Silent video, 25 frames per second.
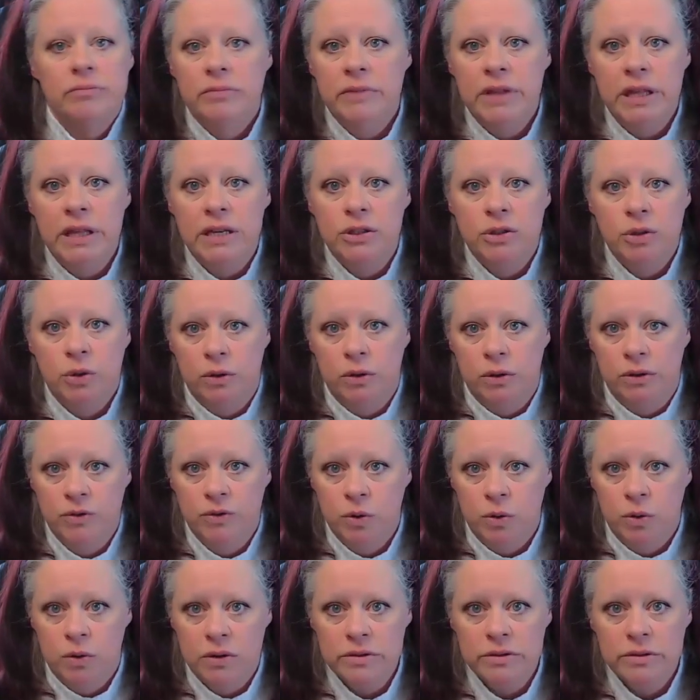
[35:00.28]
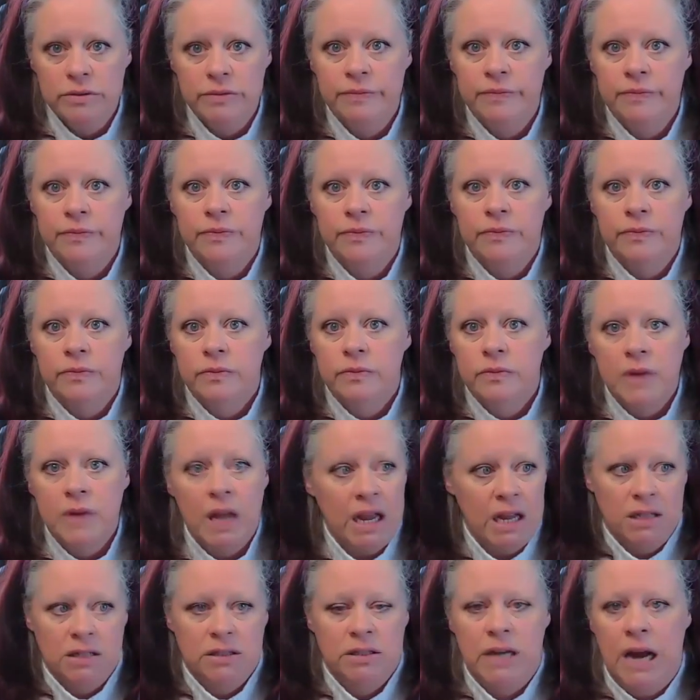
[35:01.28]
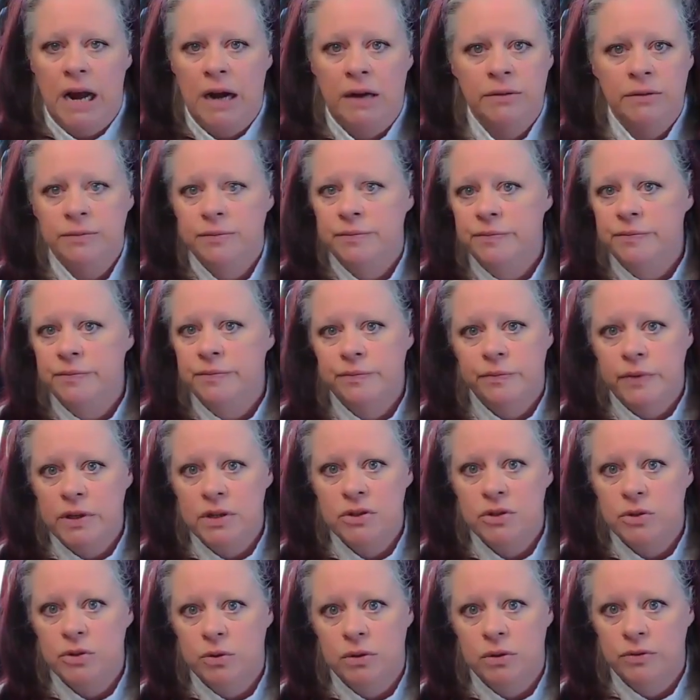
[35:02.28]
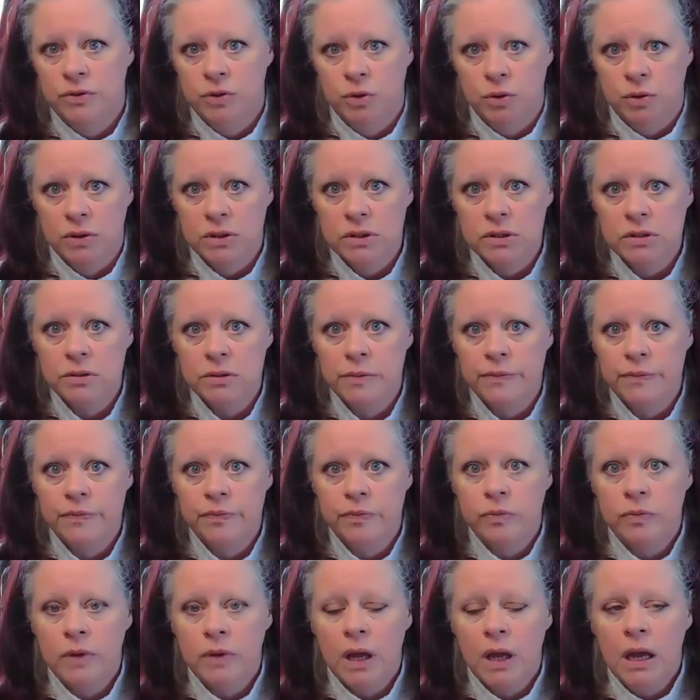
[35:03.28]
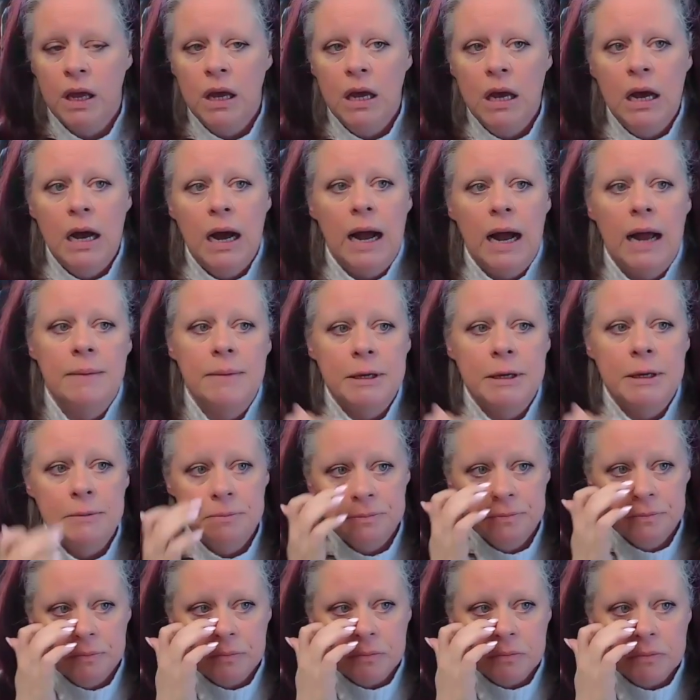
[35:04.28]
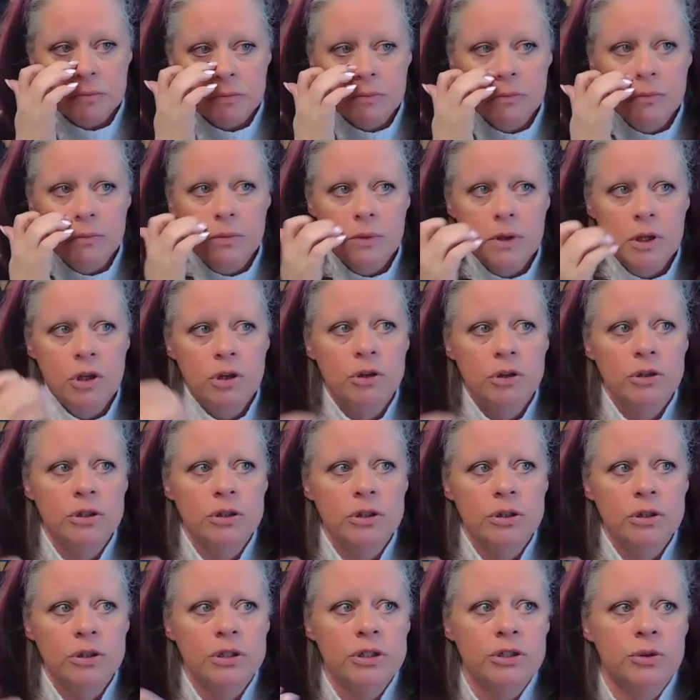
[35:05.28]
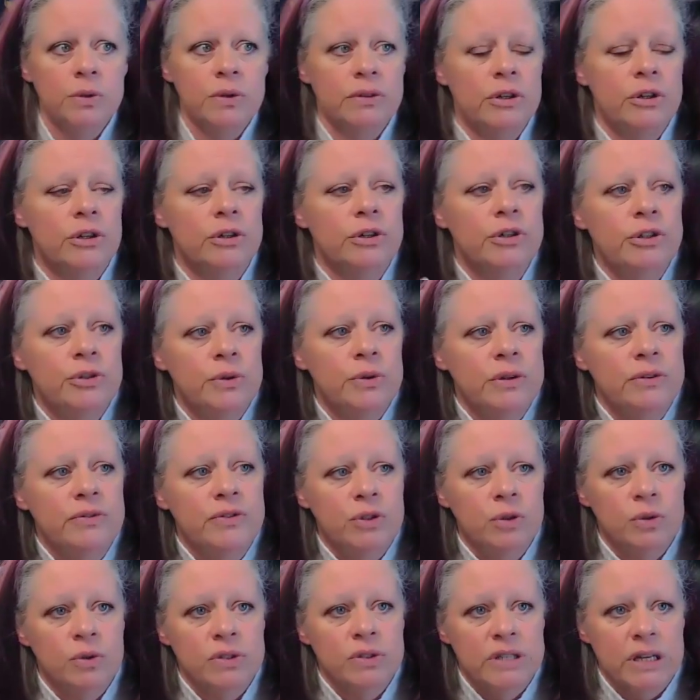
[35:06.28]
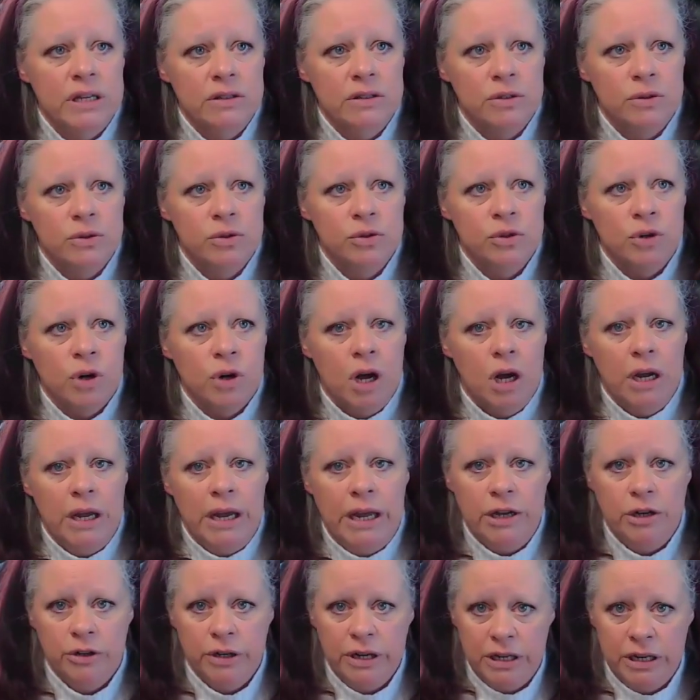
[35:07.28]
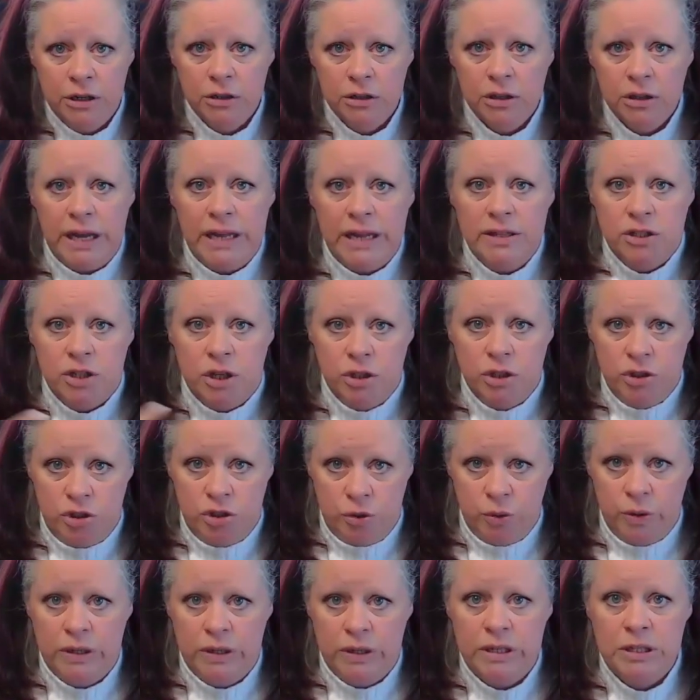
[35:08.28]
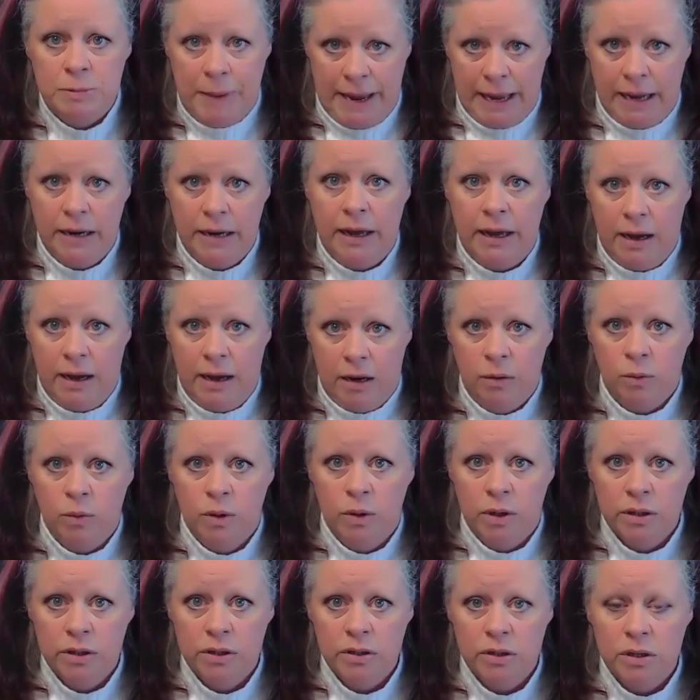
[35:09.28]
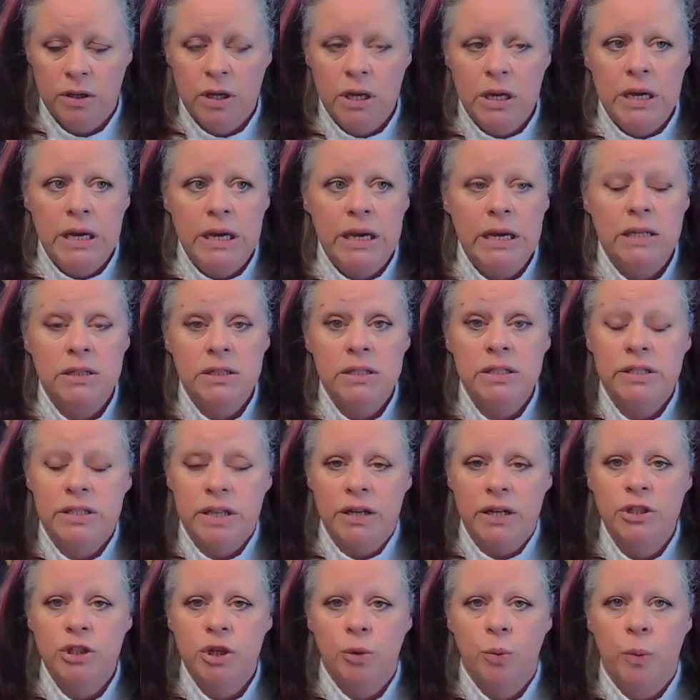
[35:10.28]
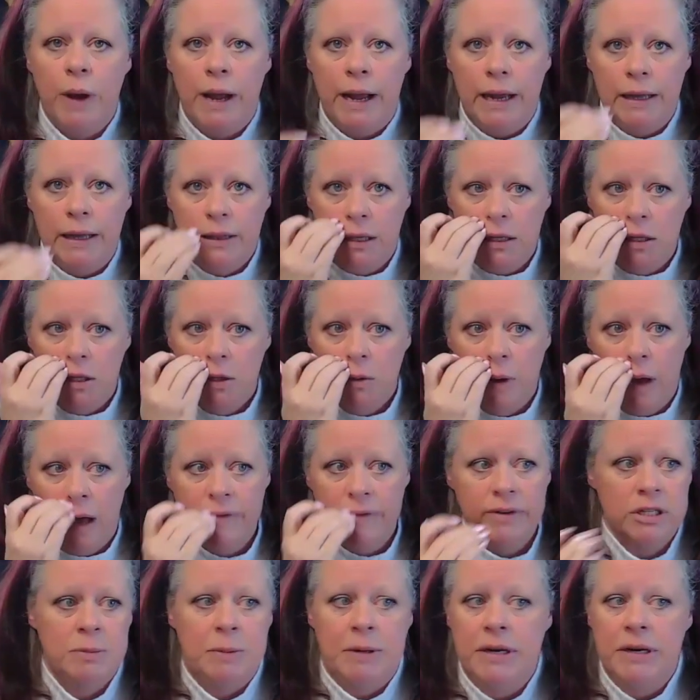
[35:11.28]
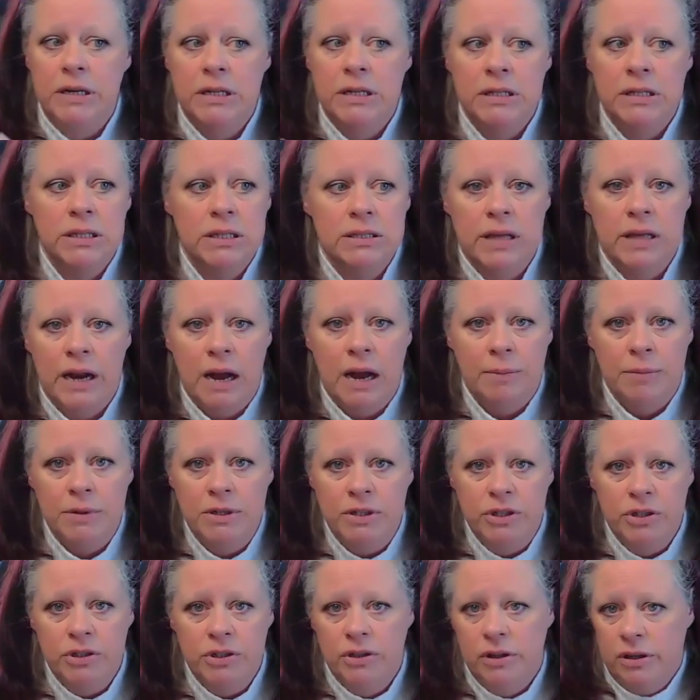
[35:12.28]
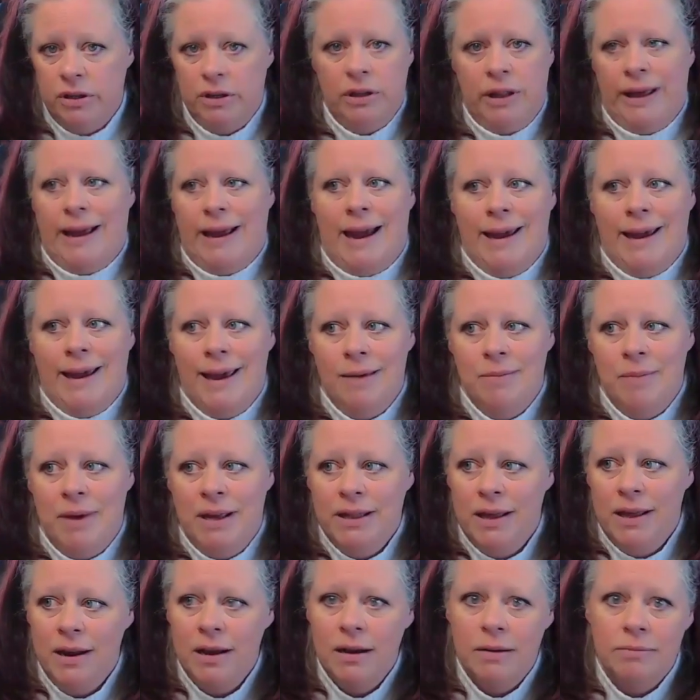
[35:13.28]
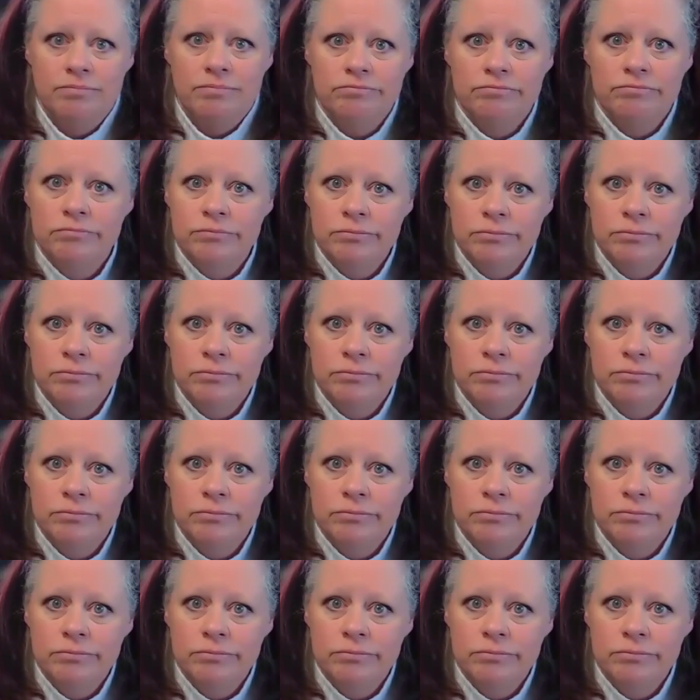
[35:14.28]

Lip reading: The intuitive tools, hands down, the intuitive tools. I mean, your intuitive tools get so strong and your inner light starts to expand outward in such a way that you have experiences that happen to you that you're like, I can't make that up.